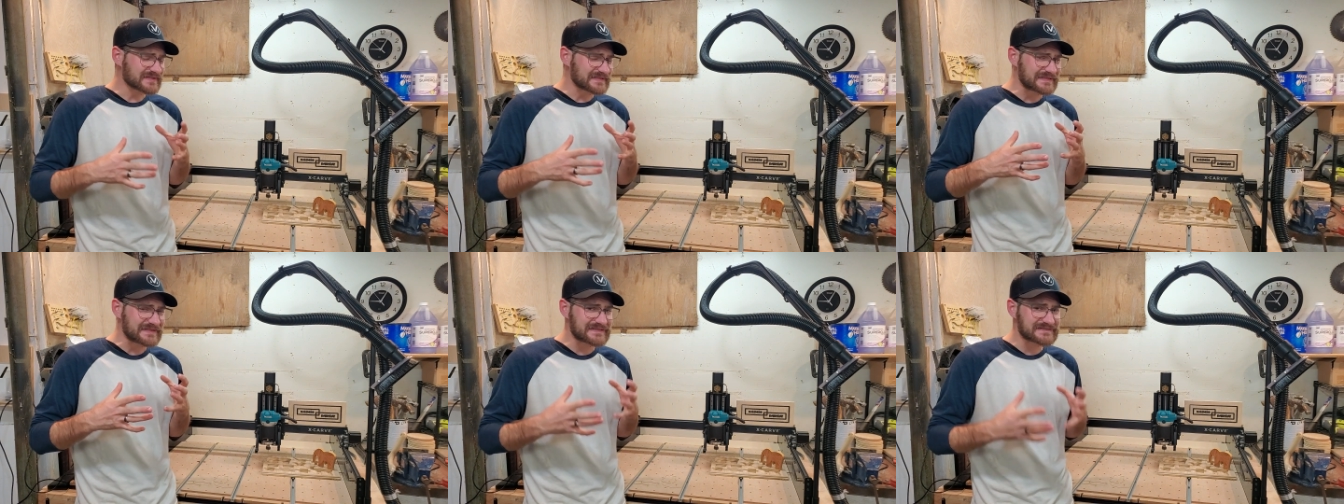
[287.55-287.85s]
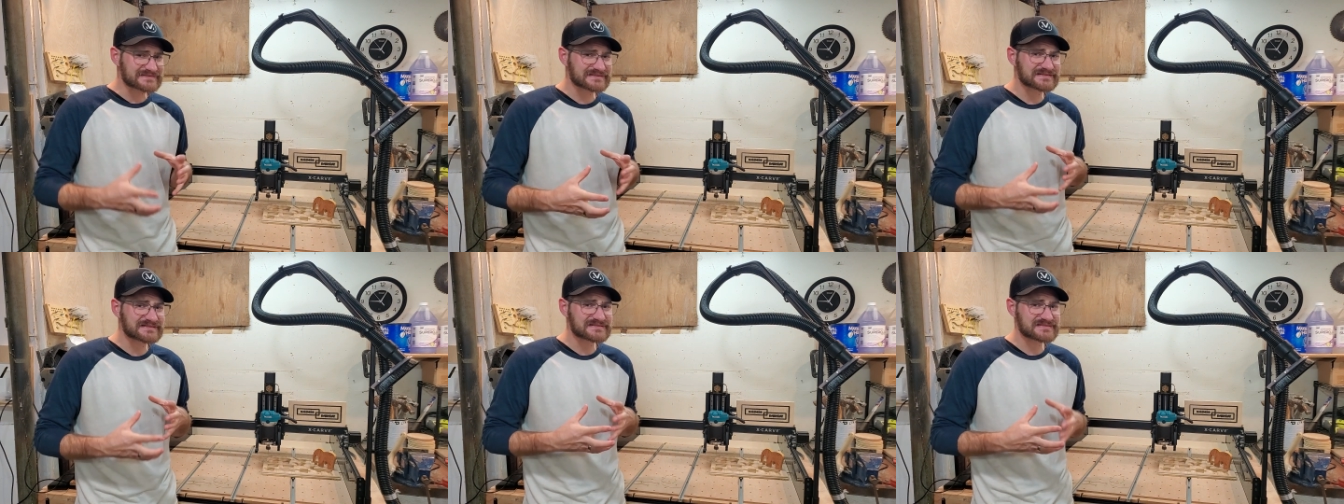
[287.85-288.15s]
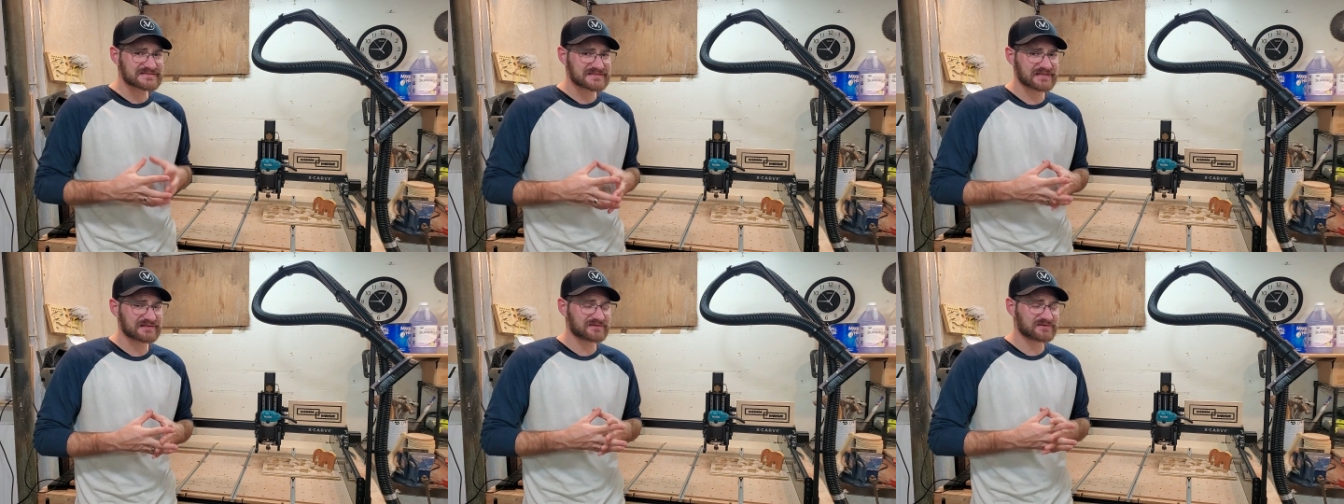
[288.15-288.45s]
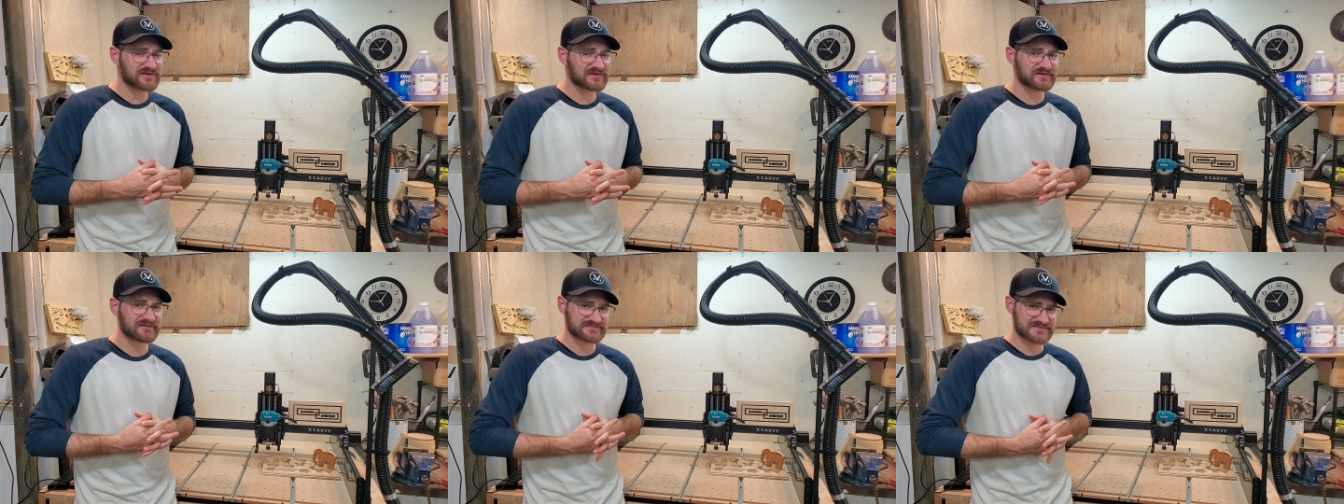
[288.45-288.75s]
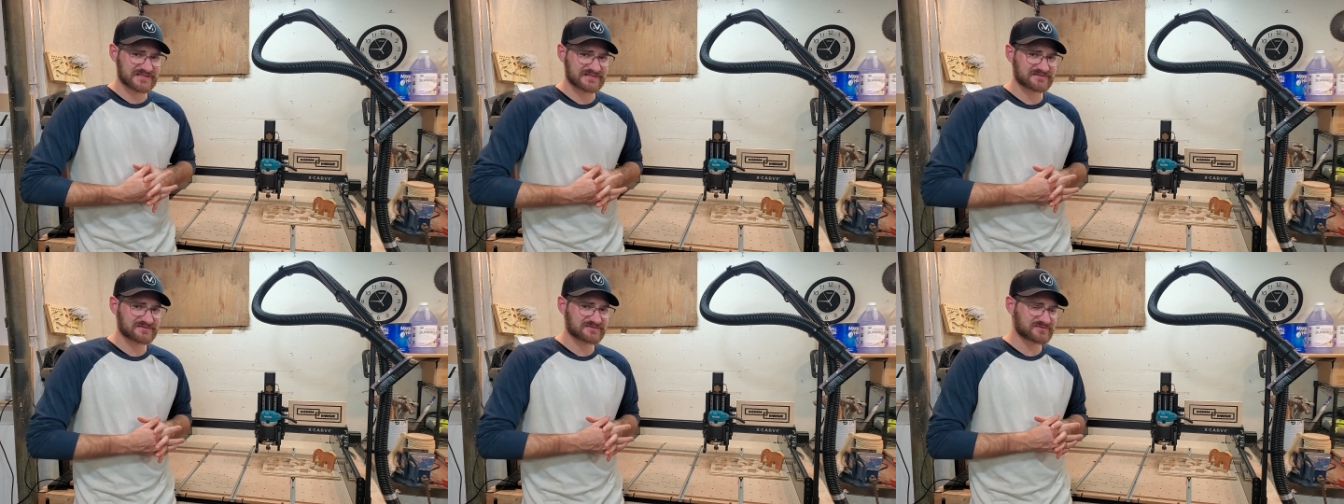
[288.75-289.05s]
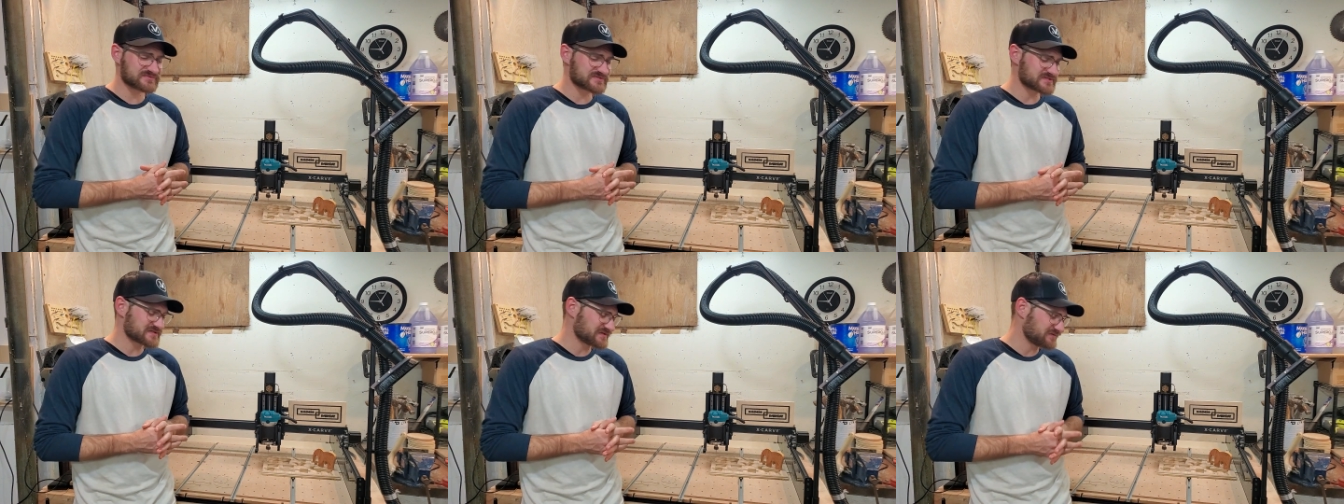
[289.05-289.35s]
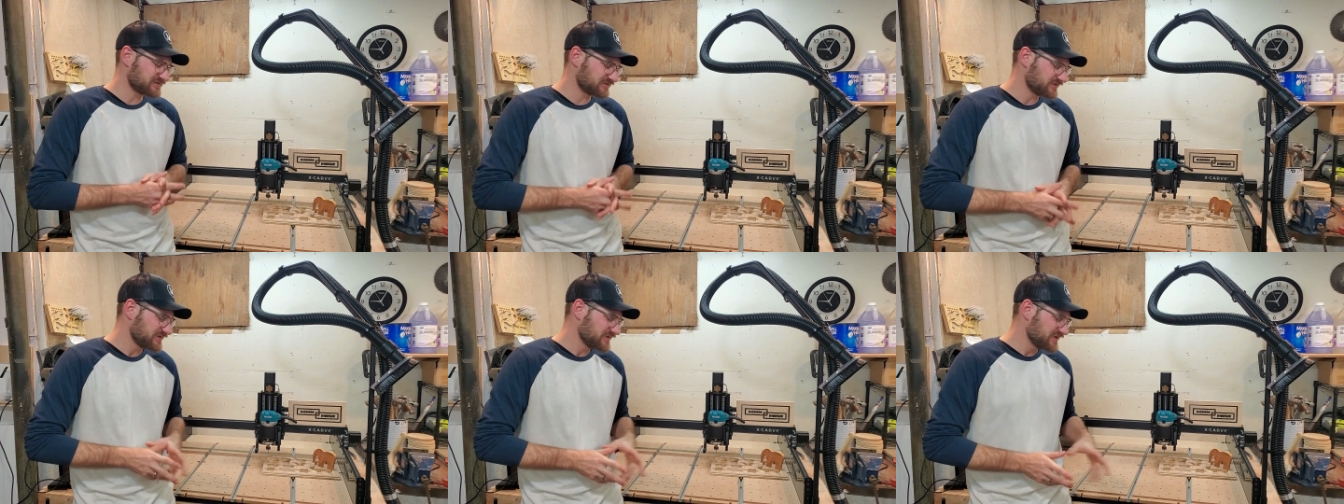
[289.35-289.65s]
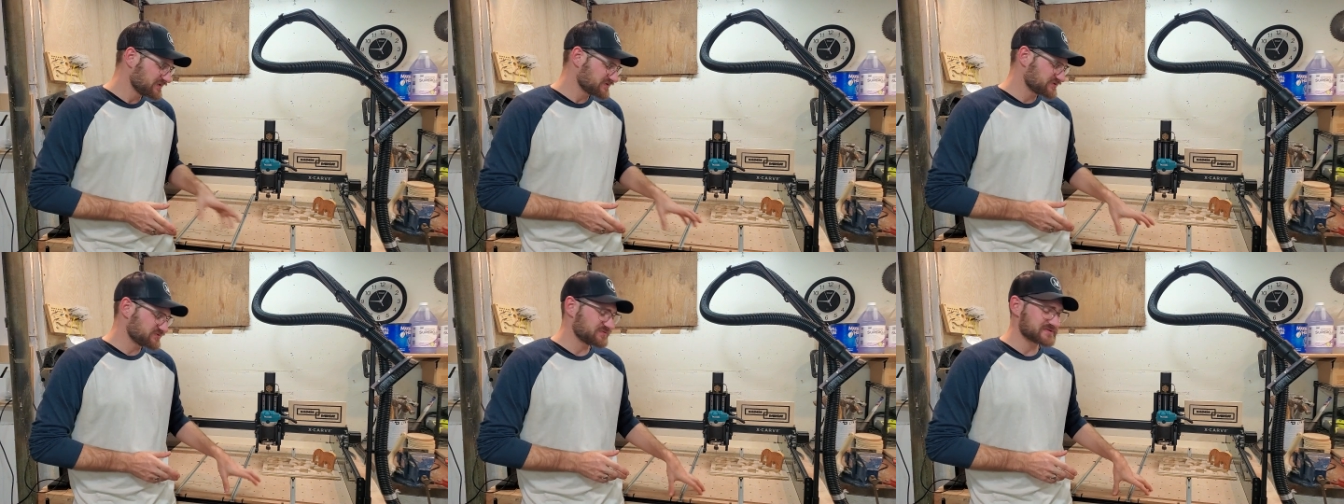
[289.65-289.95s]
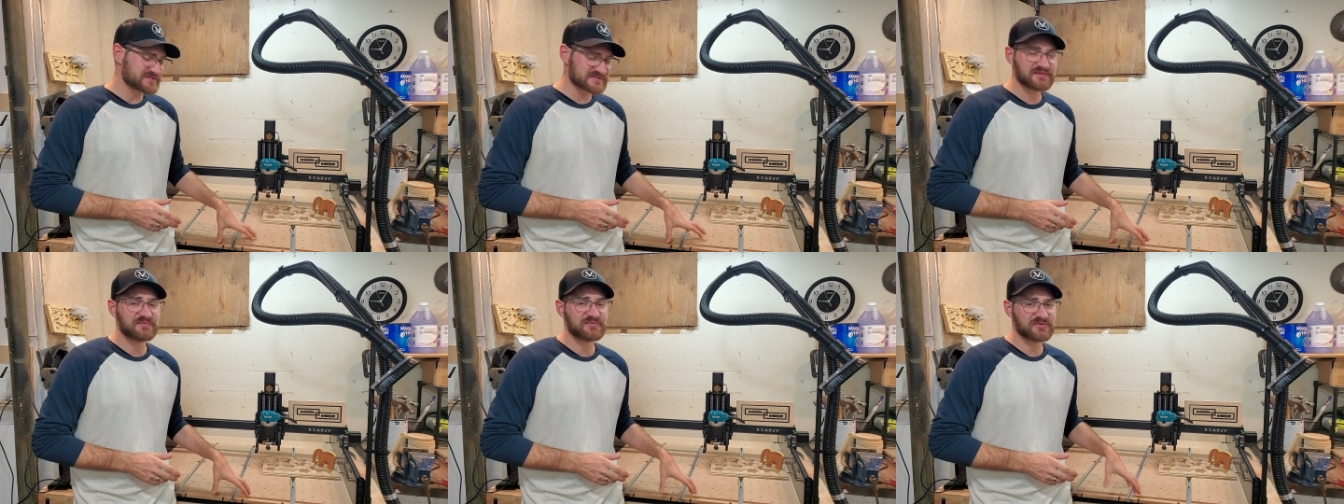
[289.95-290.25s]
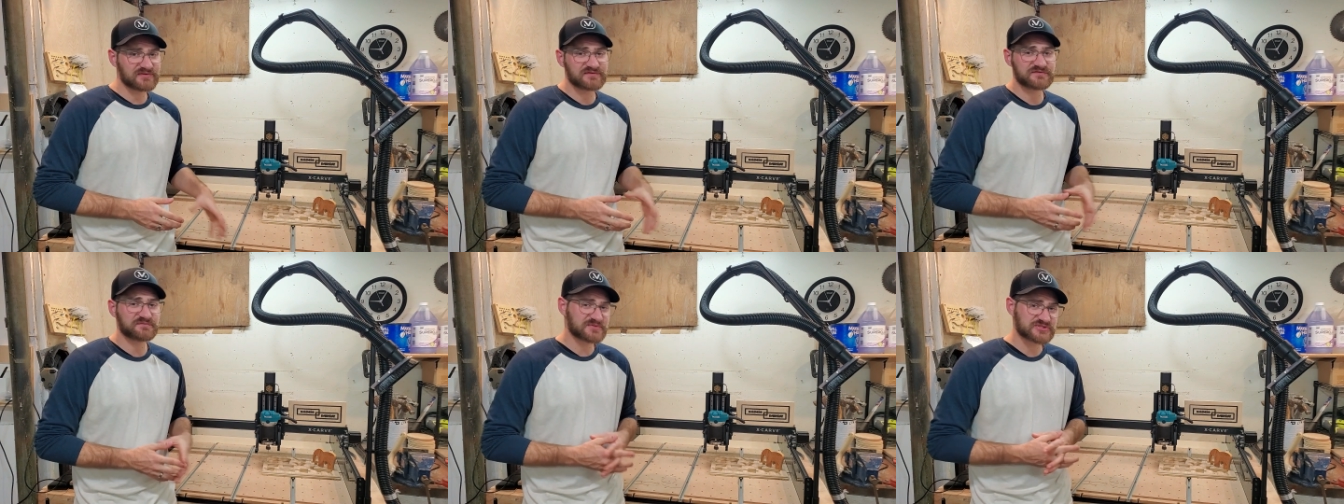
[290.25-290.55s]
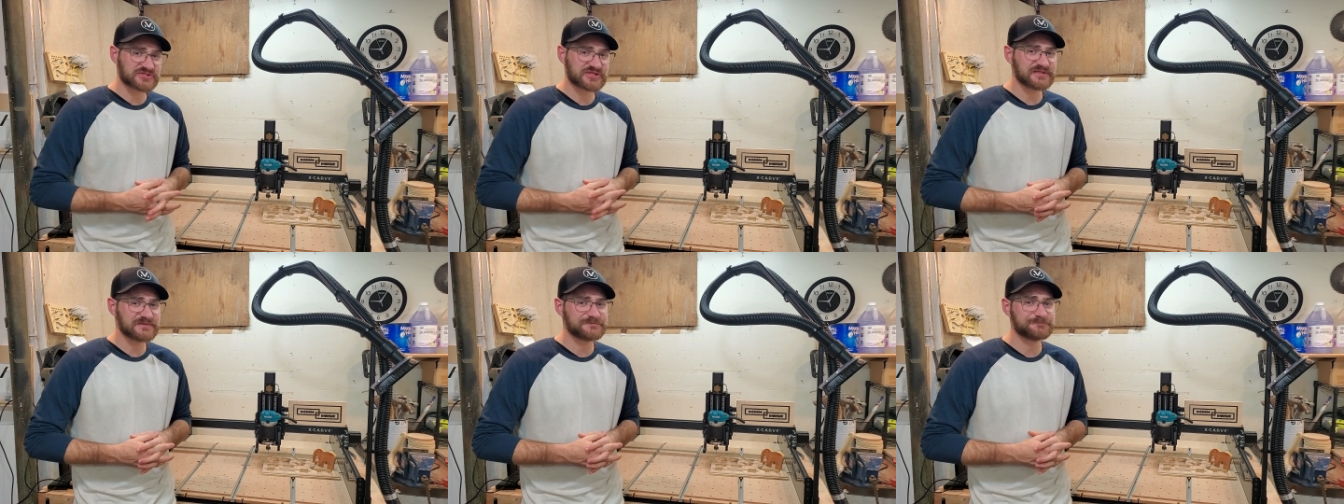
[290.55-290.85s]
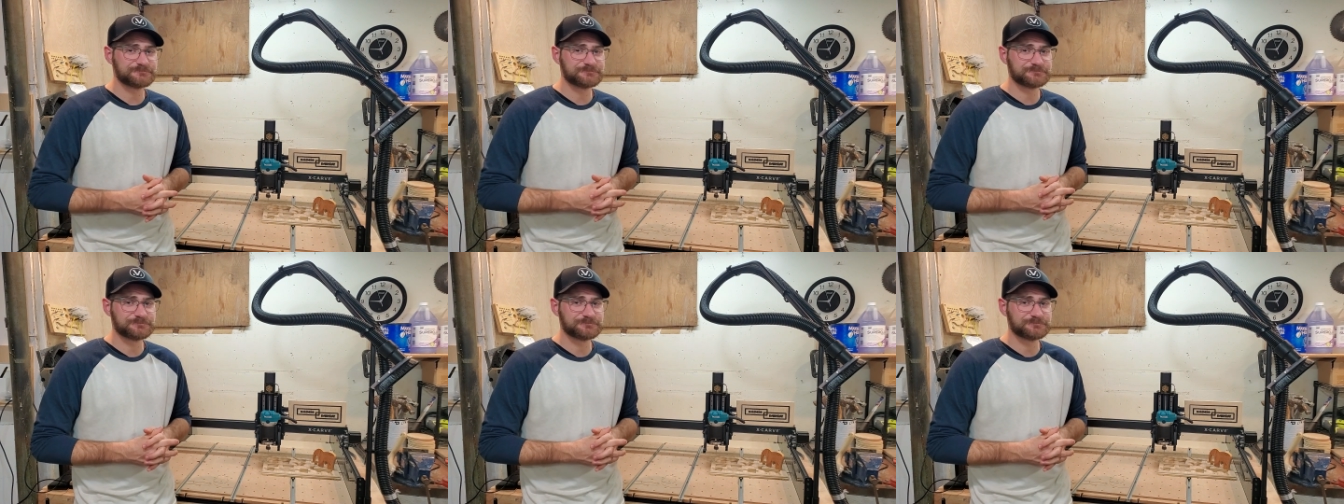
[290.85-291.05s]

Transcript: it does take a lot of technical skill to assemble this machine.